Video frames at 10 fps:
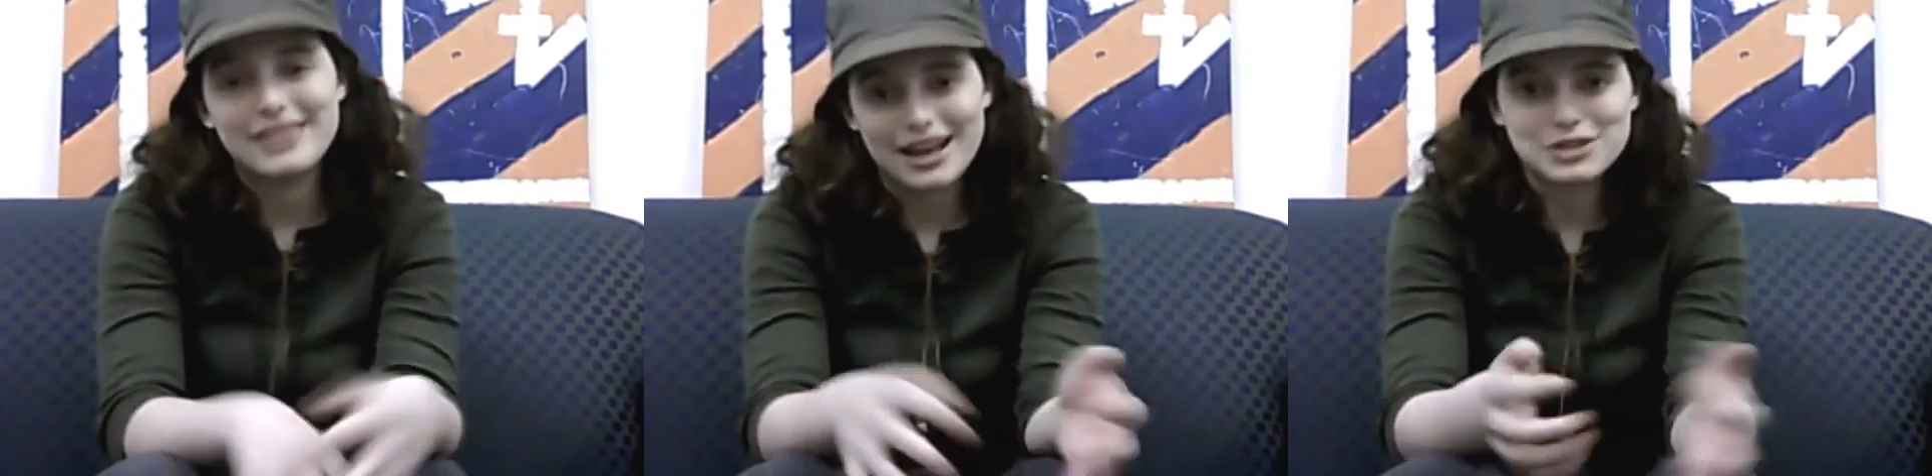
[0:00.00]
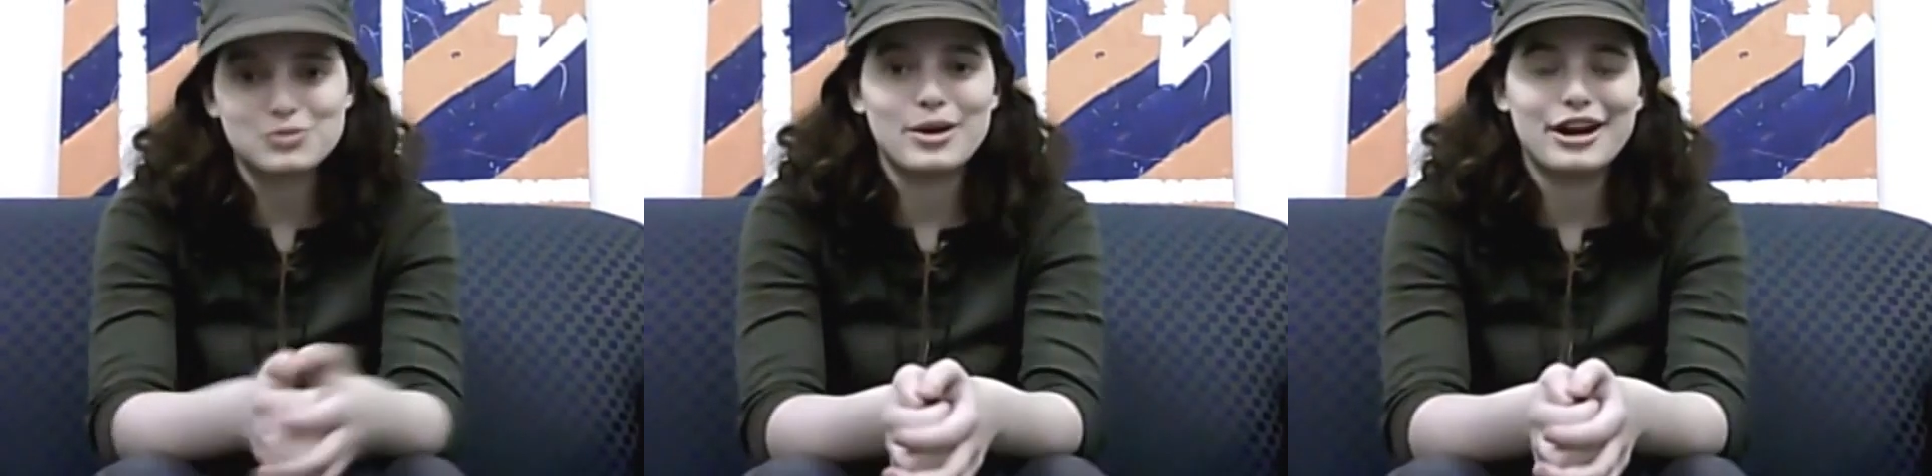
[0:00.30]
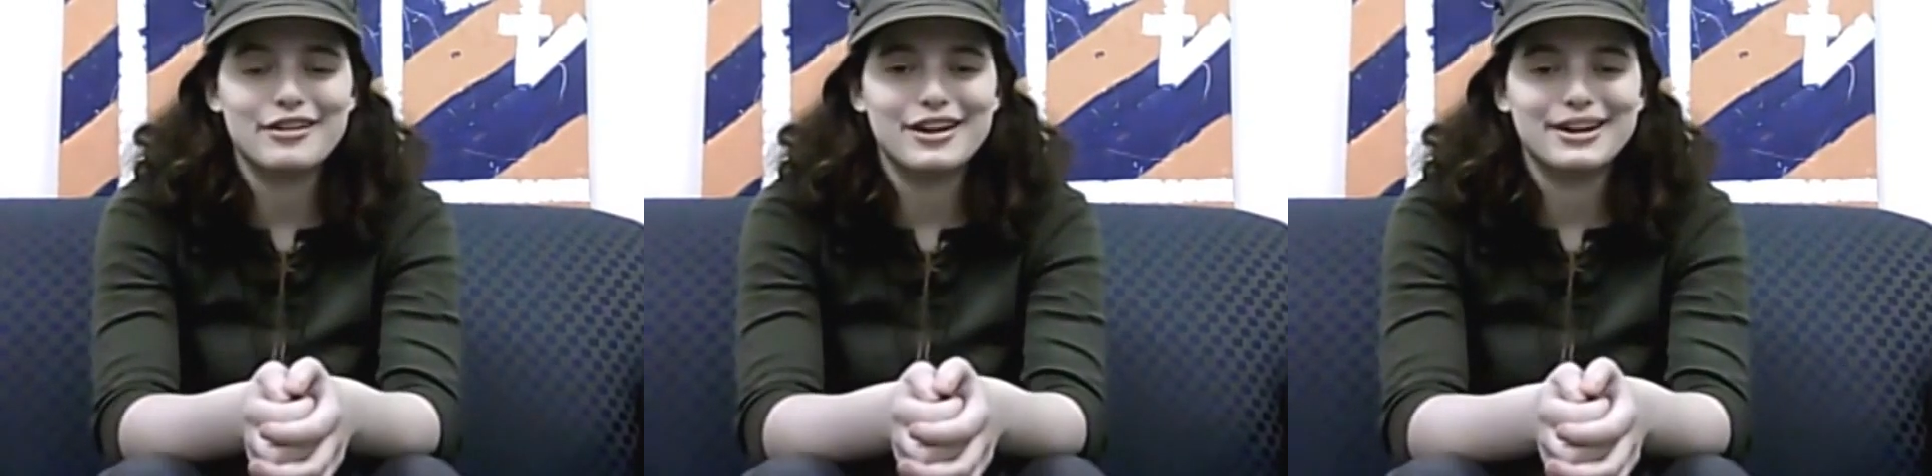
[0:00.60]
That's
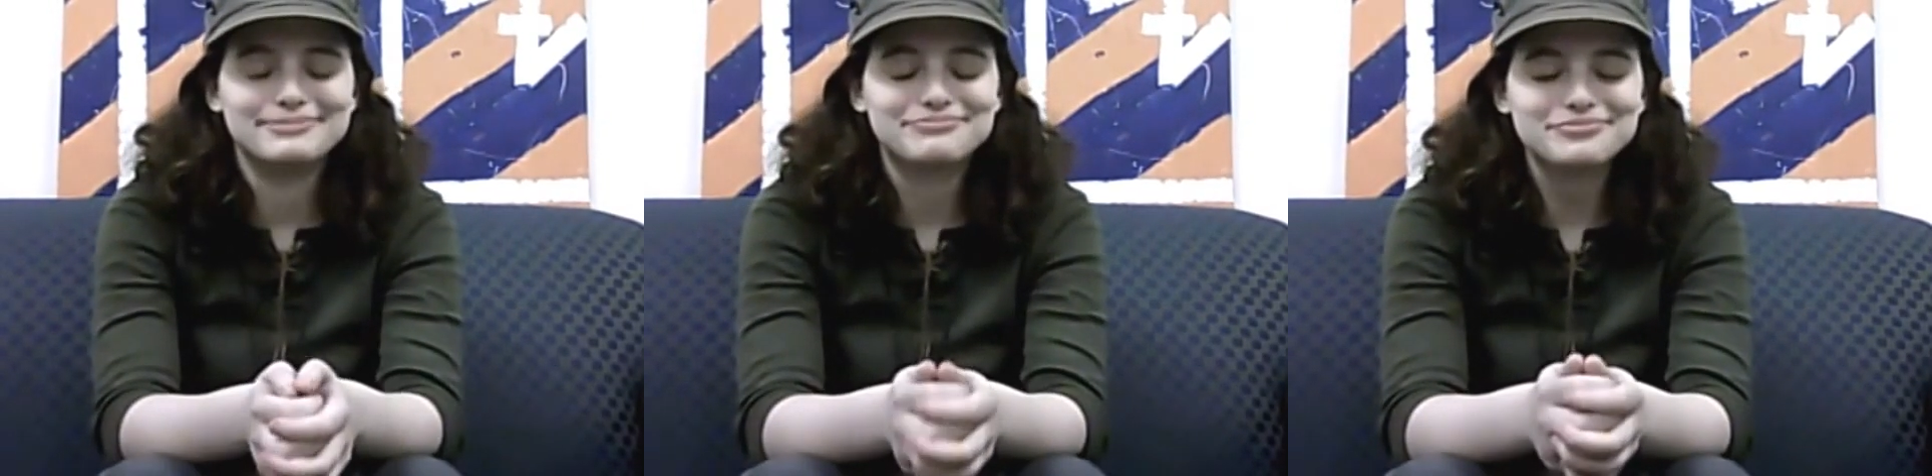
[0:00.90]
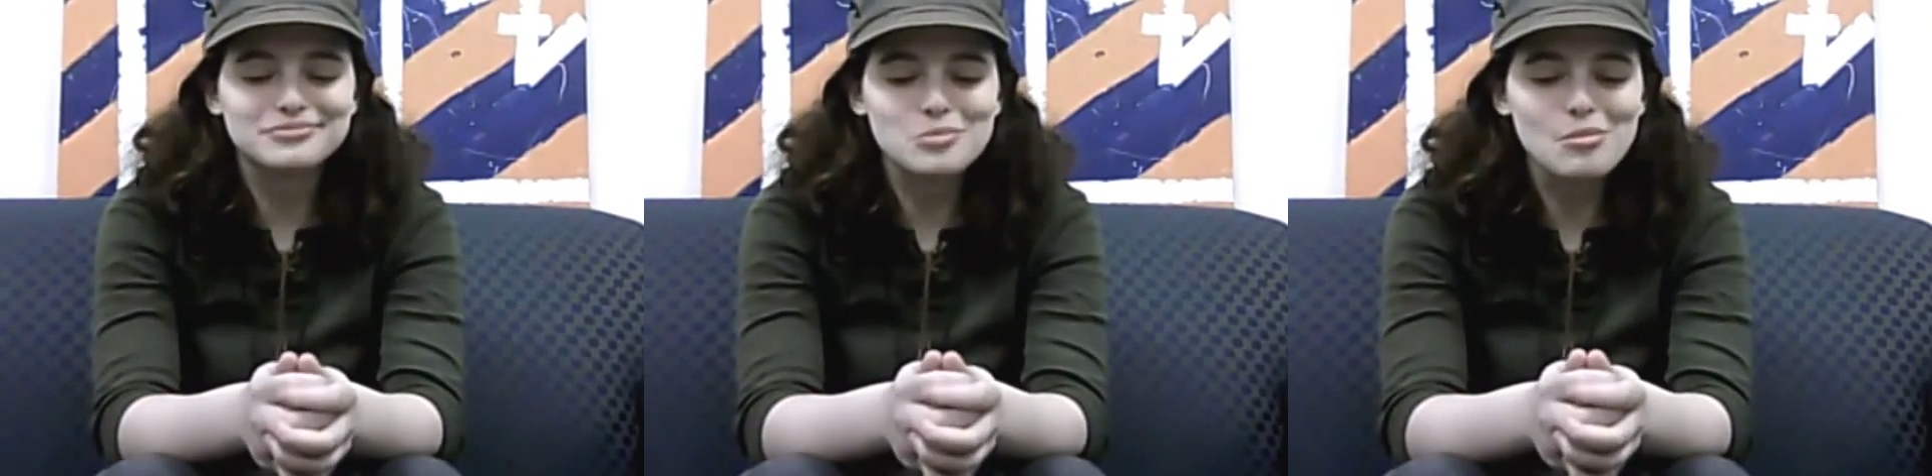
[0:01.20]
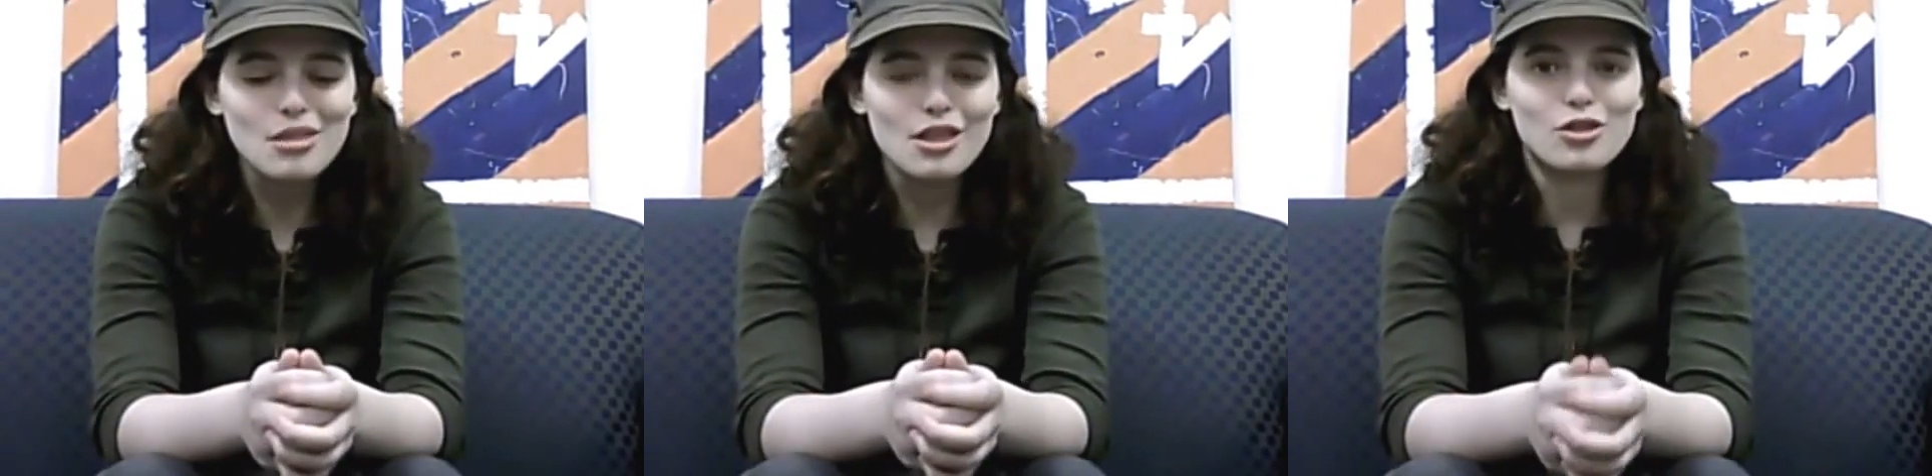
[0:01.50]
where
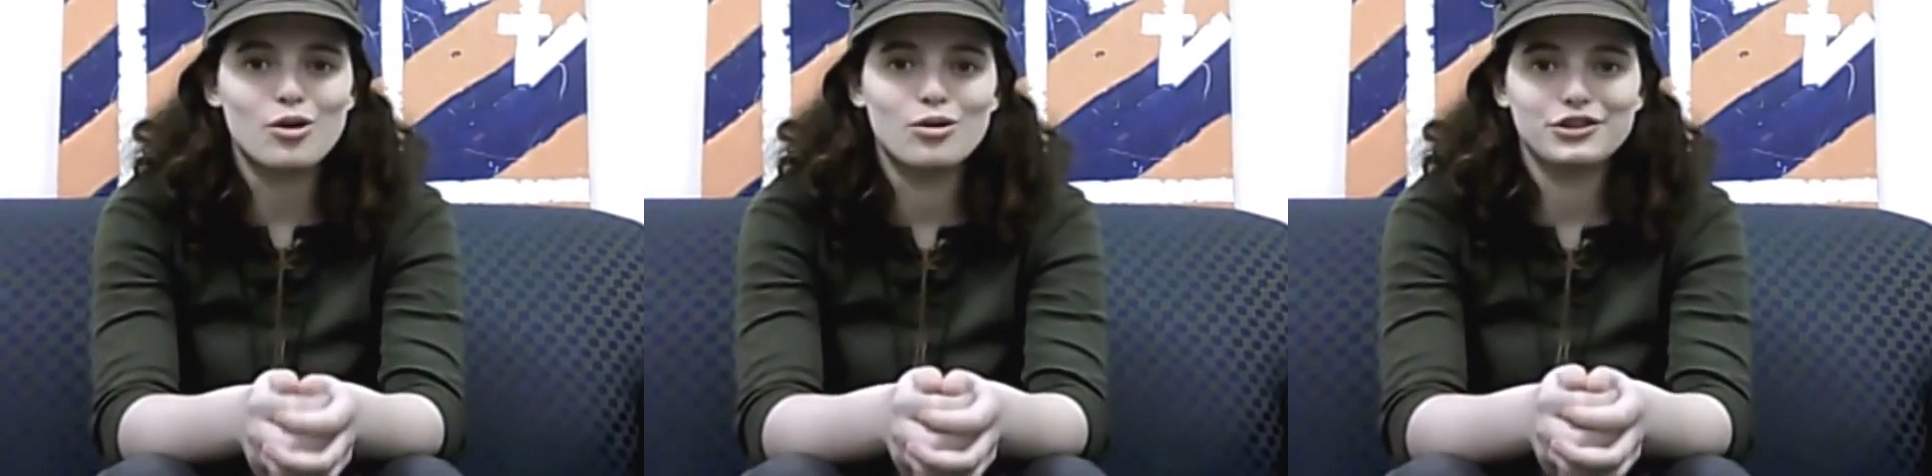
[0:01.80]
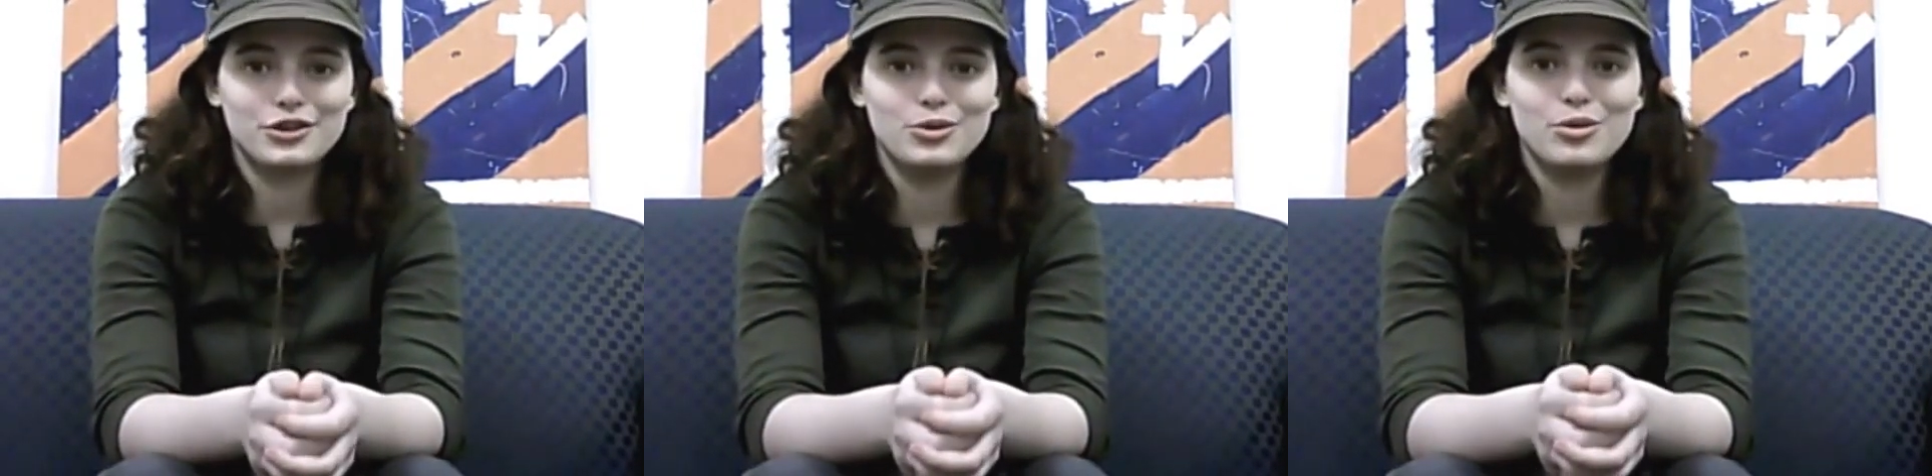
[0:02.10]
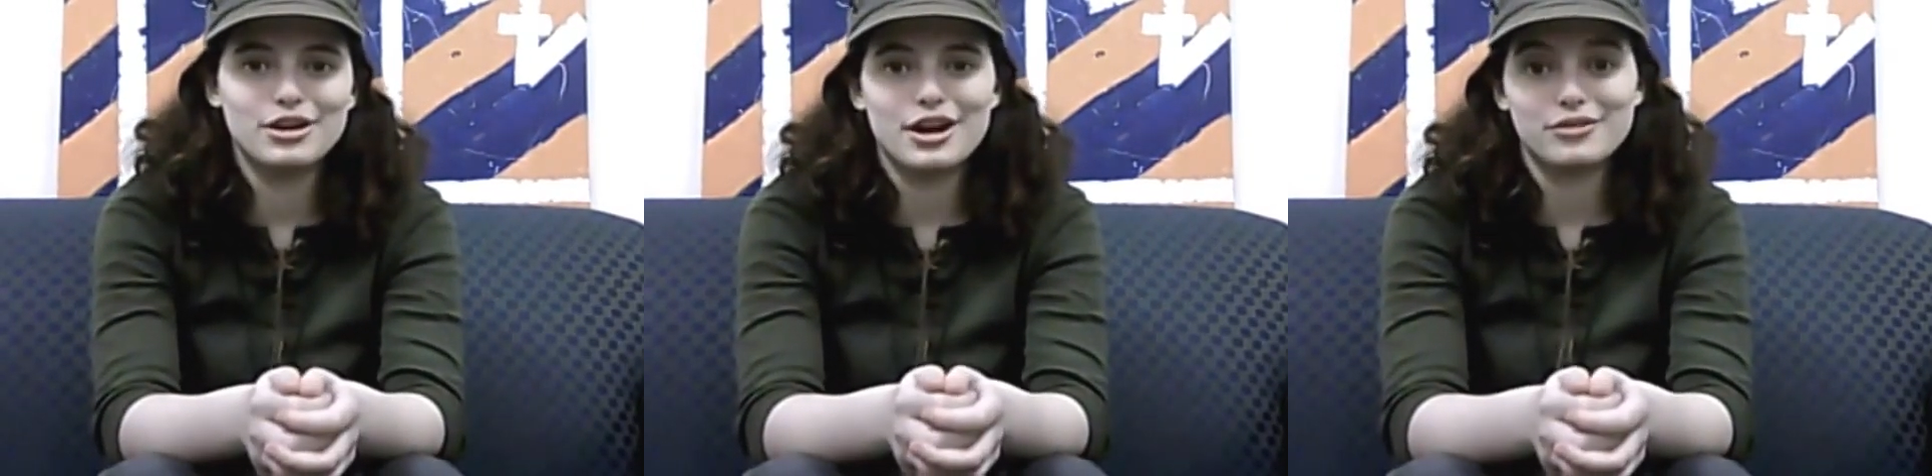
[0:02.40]
the whole
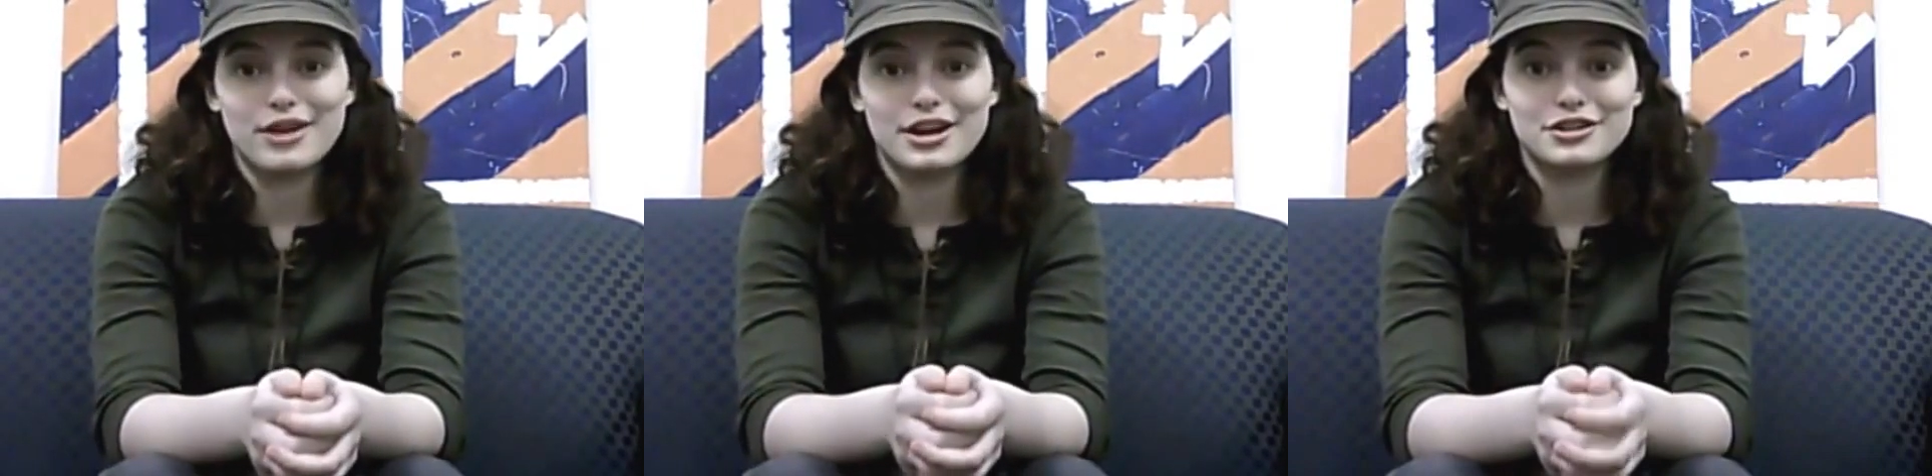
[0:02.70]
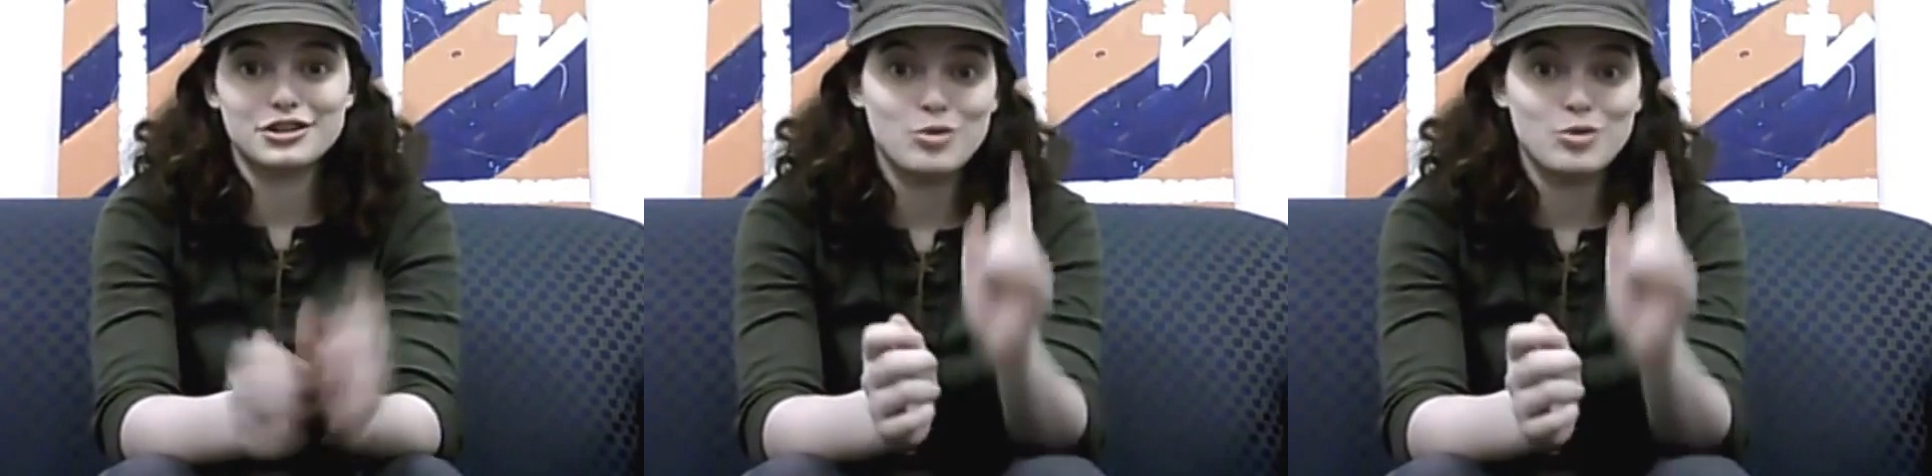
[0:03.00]
"you are not a writer,